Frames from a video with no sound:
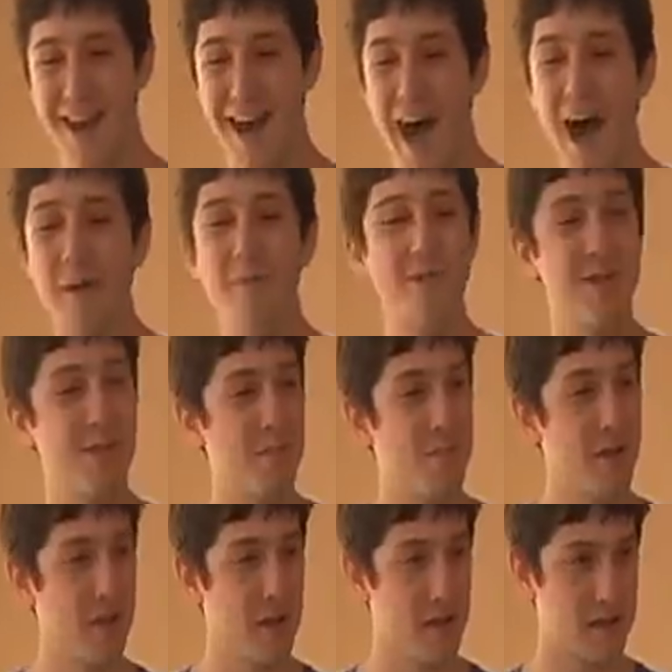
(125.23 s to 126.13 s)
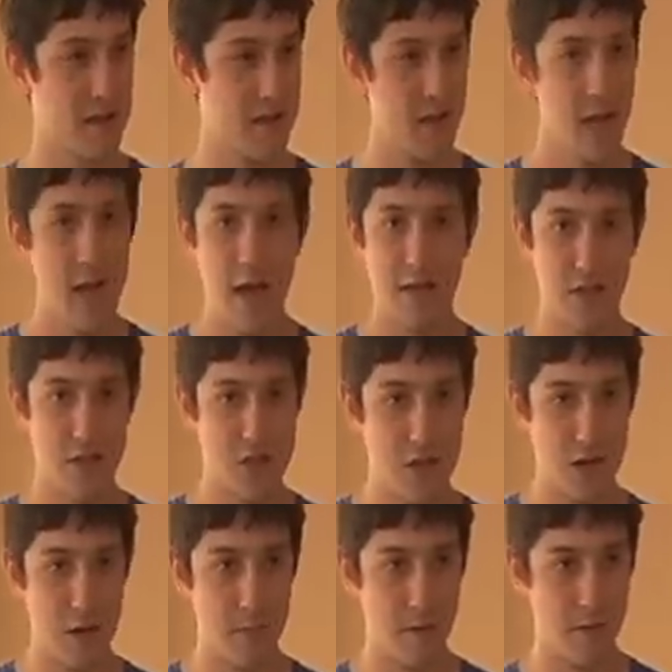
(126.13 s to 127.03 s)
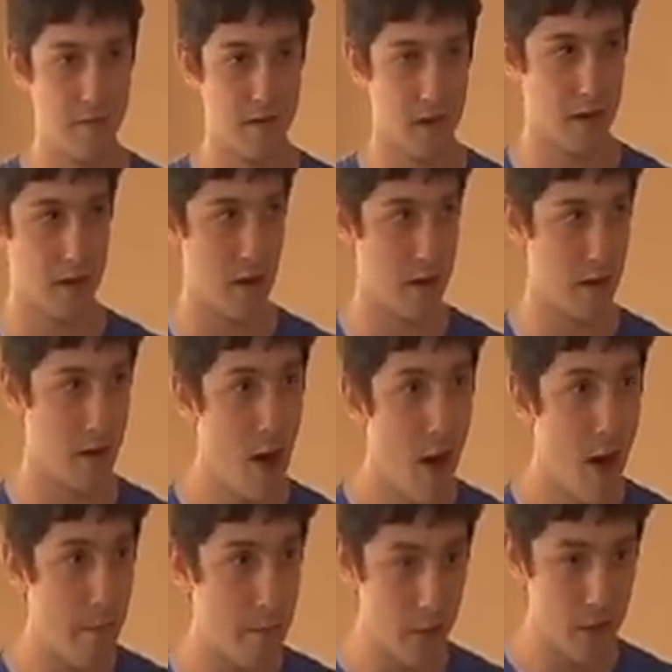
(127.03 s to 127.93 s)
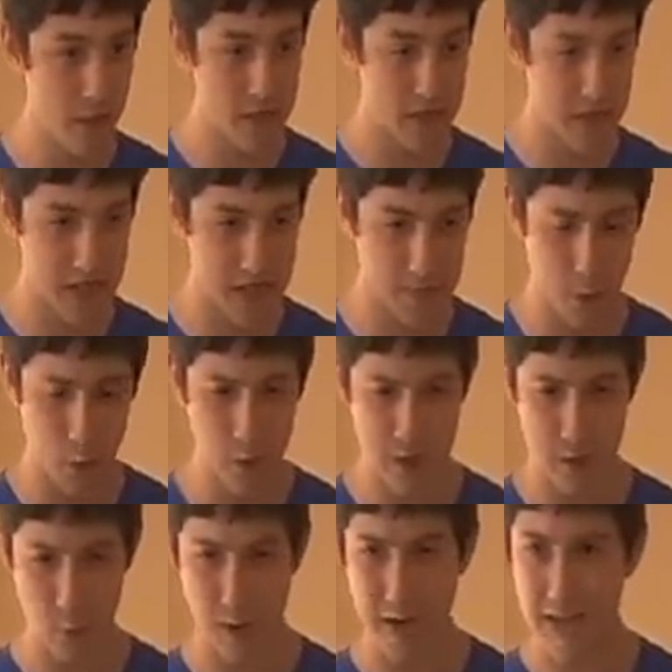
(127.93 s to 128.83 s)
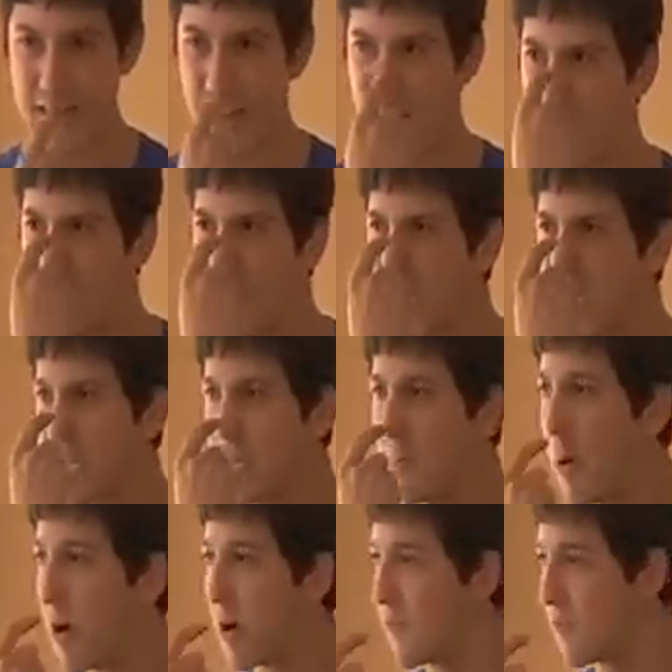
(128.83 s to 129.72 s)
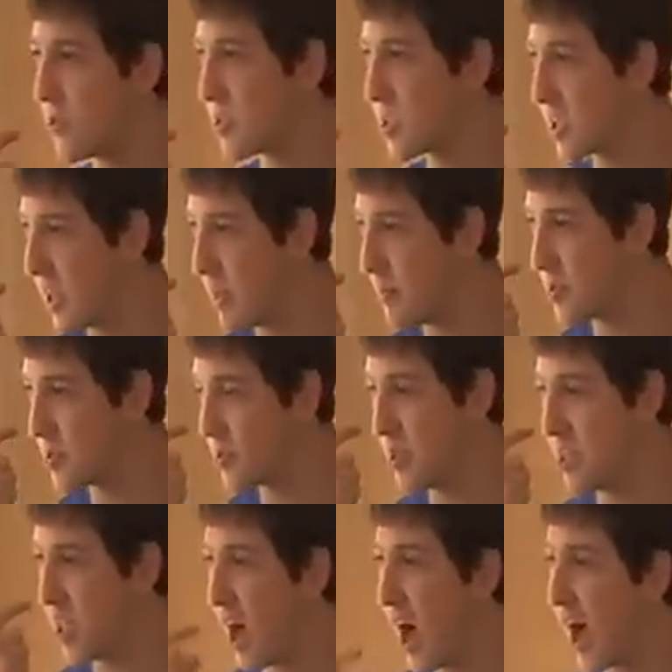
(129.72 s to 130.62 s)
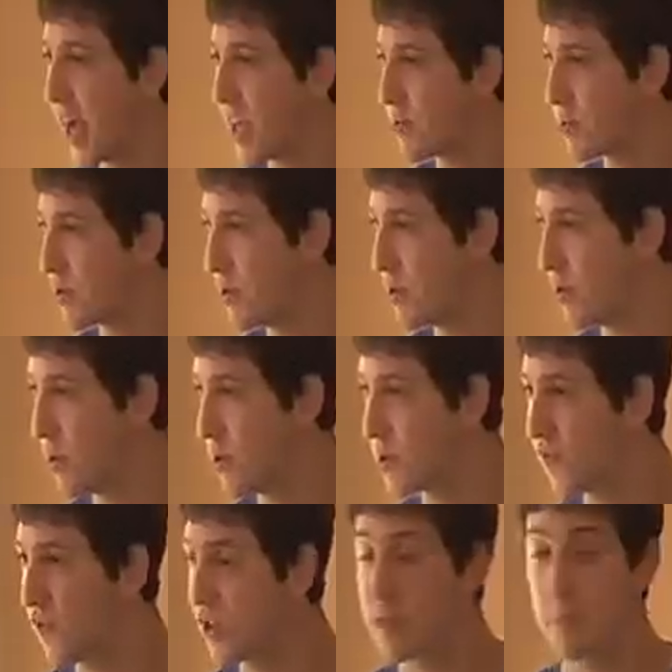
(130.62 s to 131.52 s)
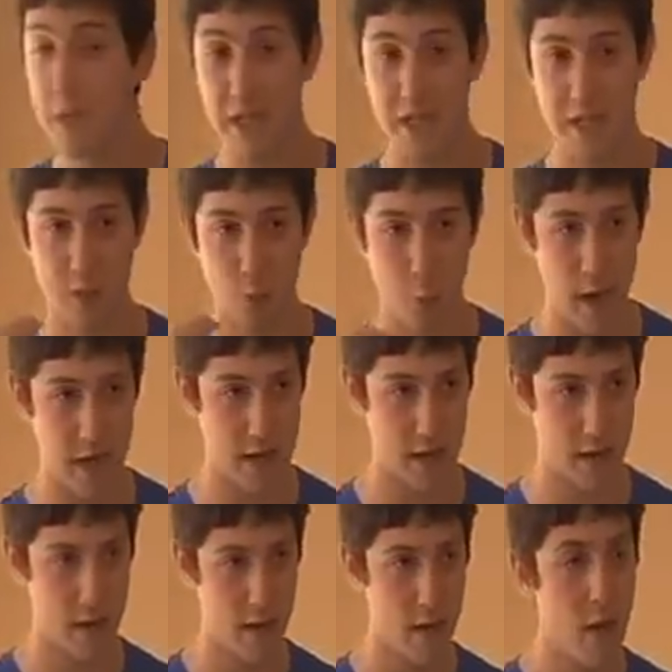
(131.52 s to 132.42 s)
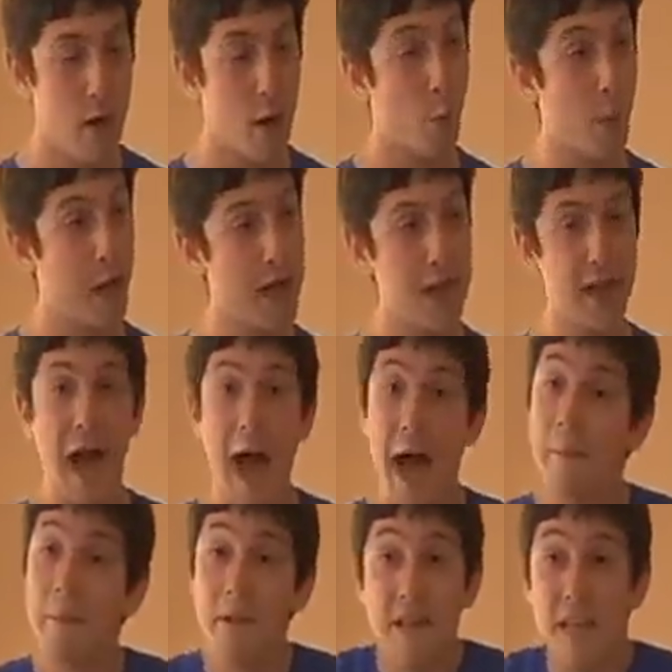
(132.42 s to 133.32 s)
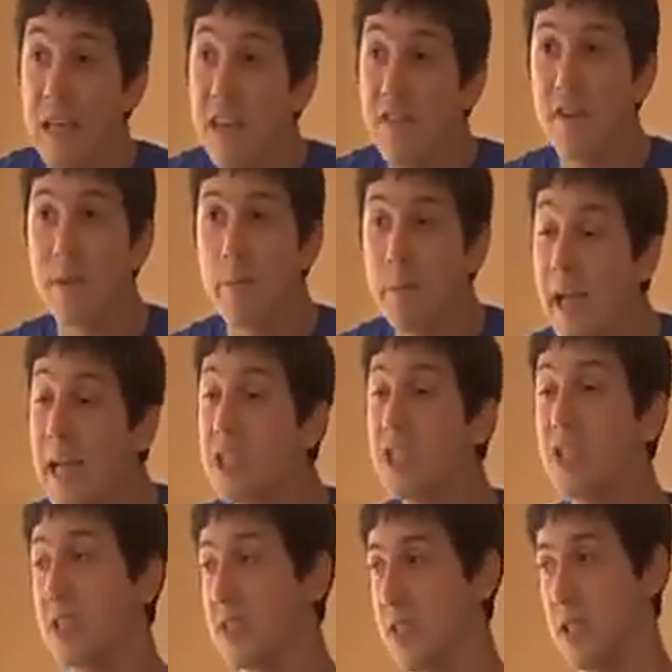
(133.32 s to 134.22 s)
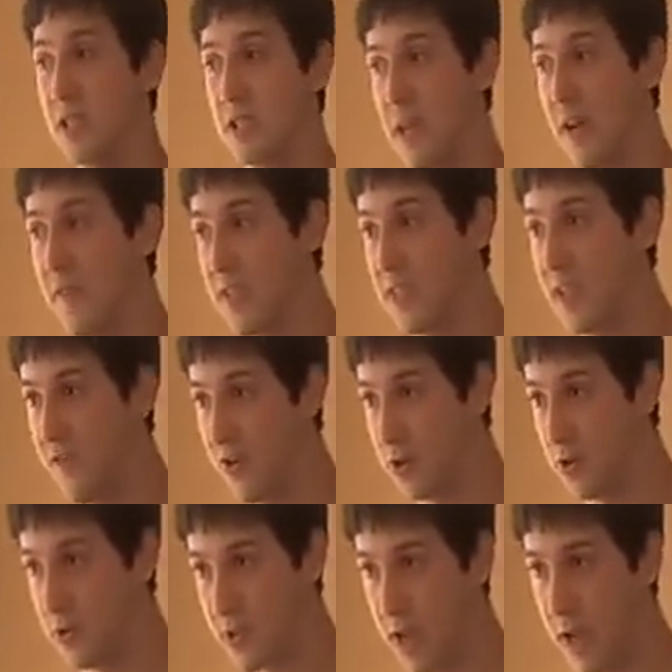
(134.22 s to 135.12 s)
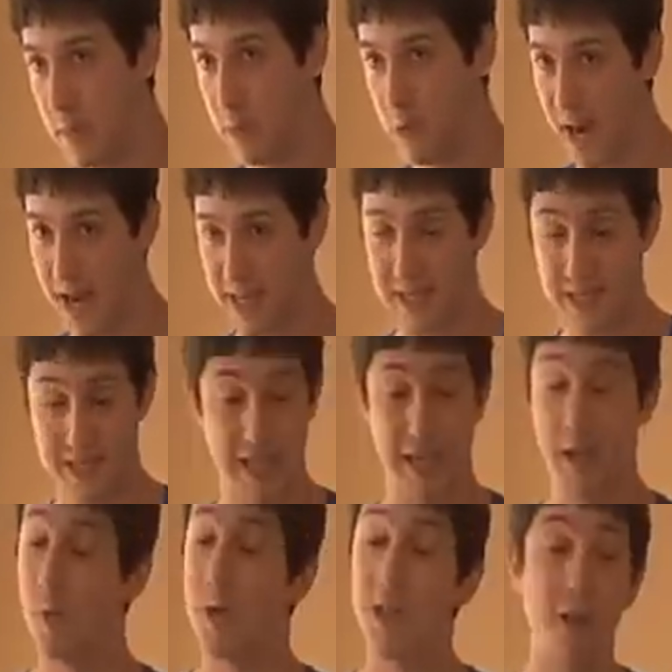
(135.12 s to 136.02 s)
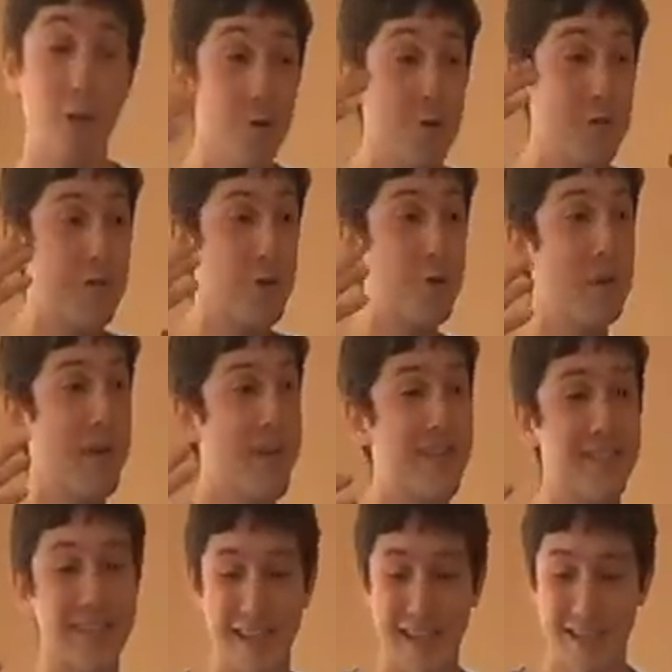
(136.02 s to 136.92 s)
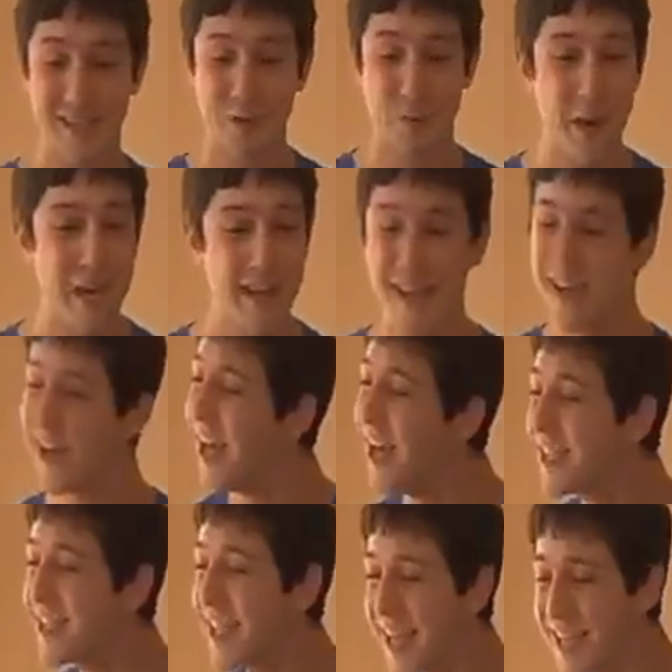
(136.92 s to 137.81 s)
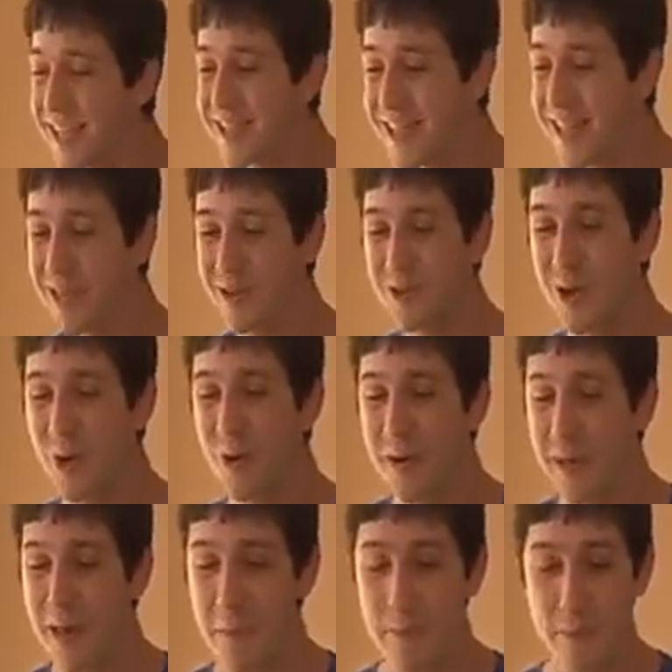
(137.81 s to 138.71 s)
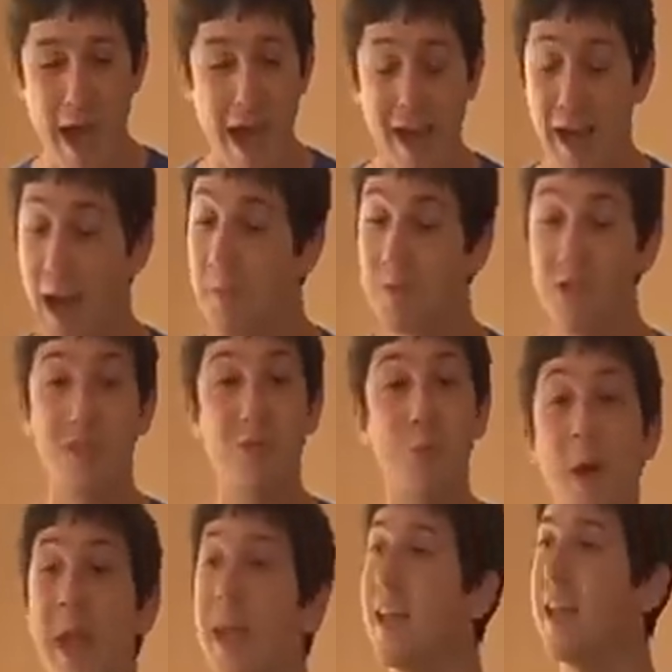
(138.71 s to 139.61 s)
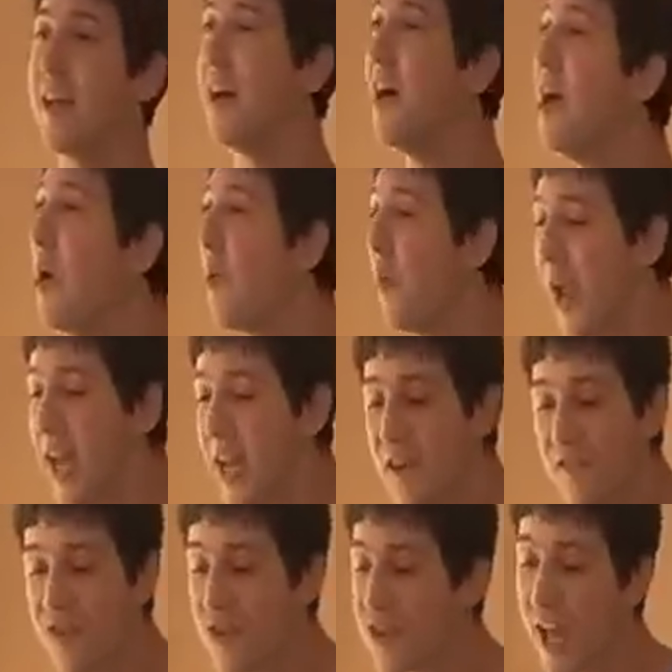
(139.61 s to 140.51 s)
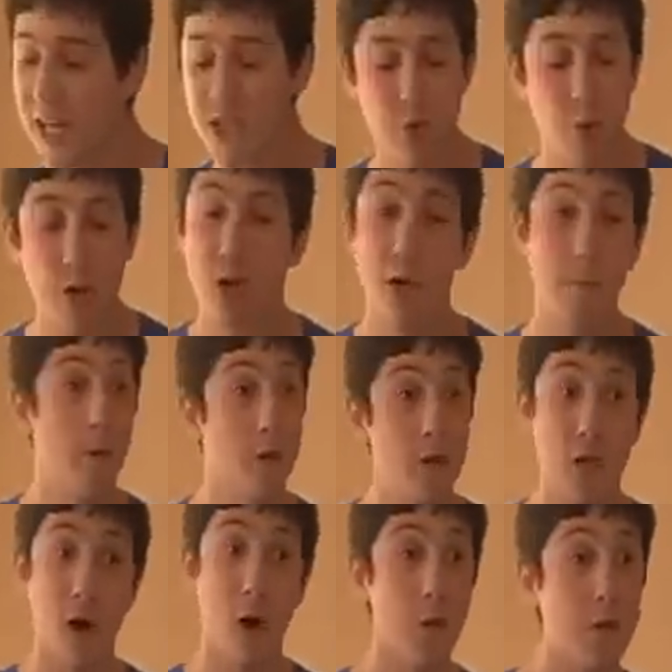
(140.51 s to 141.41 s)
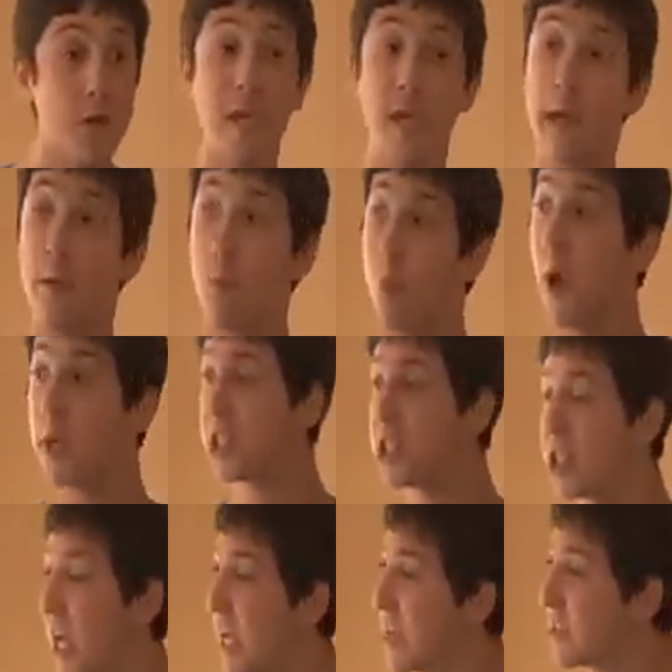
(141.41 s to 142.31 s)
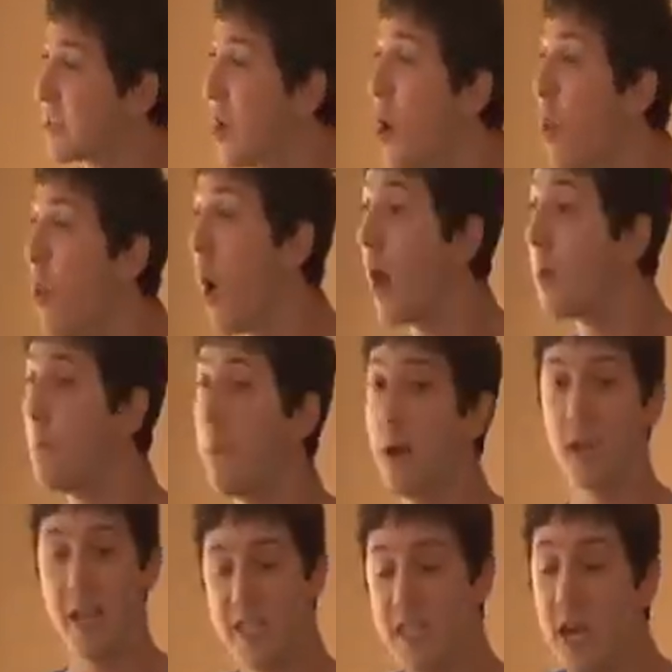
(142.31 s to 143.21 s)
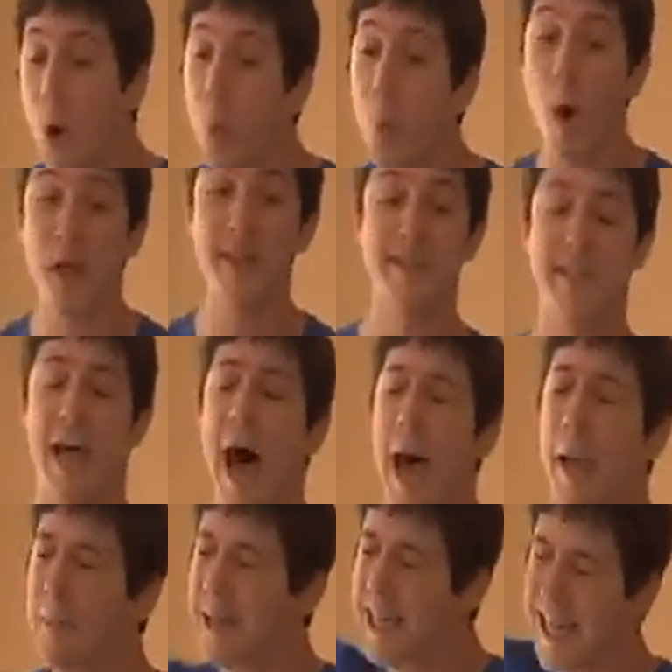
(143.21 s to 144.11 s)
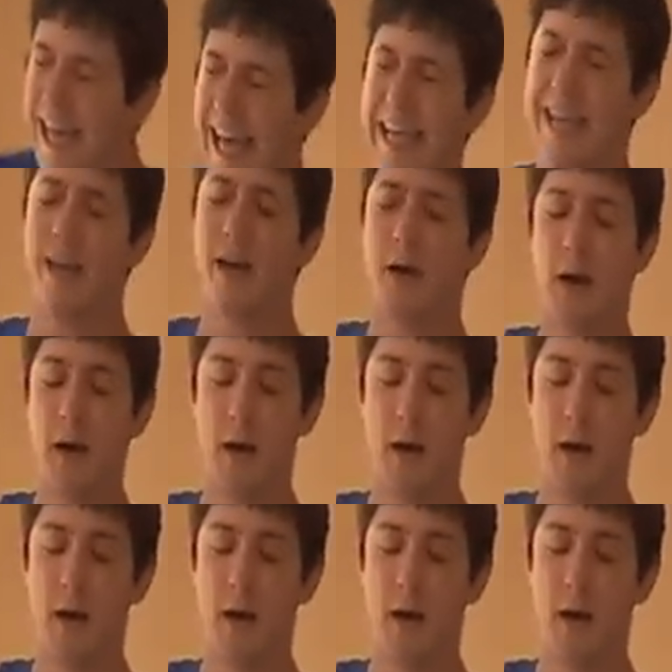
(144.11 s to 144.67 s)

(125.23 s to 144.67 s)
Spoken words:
I was a bullet in the chamber of a gun. A bullet that is pointed right at that fleshy part of your skin between the eyes where your nose first begins waiting. Waiting. I believe in patience. I just have a difficult time practicing it. We lose too many seconds waiting. Seconds that you don't get back. I'm just waiting. Waiting for that trigger pull. You only get one chance, one bullet, one time, click!